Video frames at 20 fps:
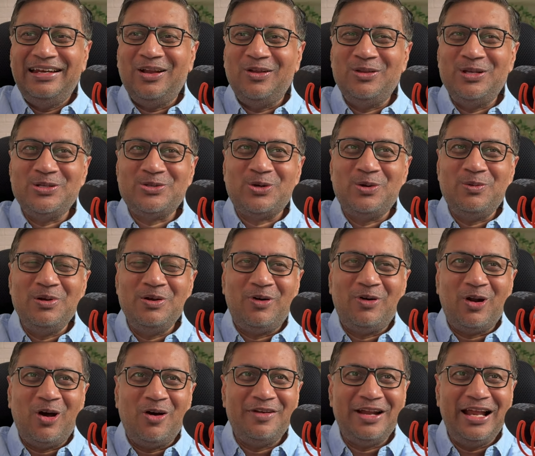Now these could be
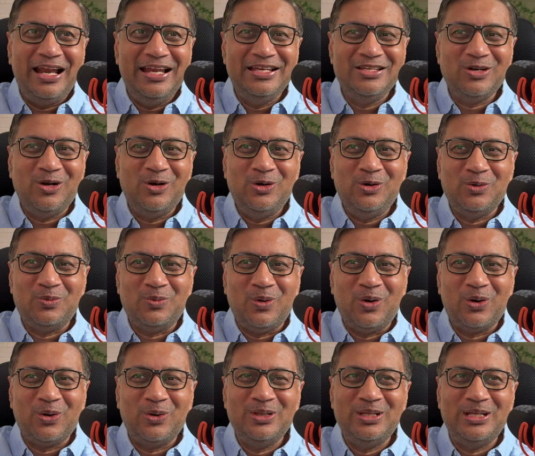one-off rallies on
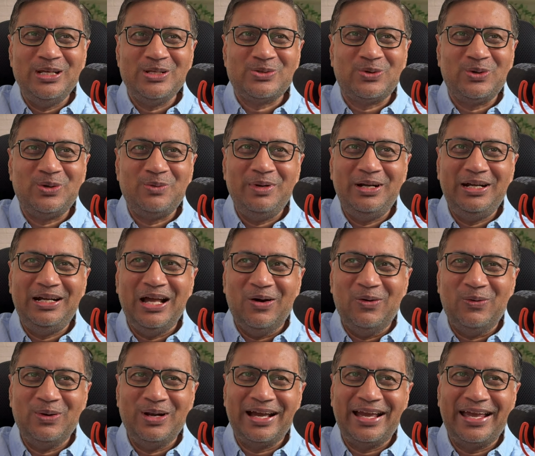tomorrow these could be
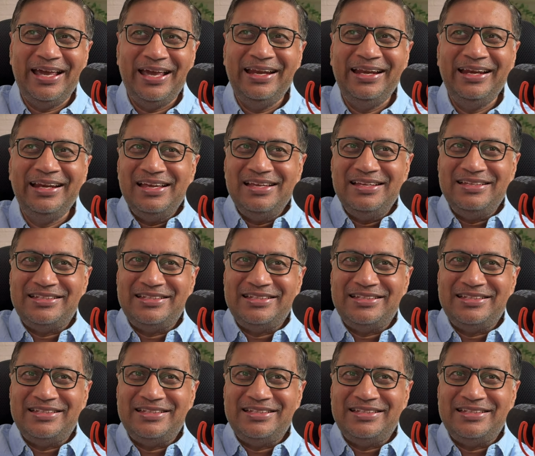down again.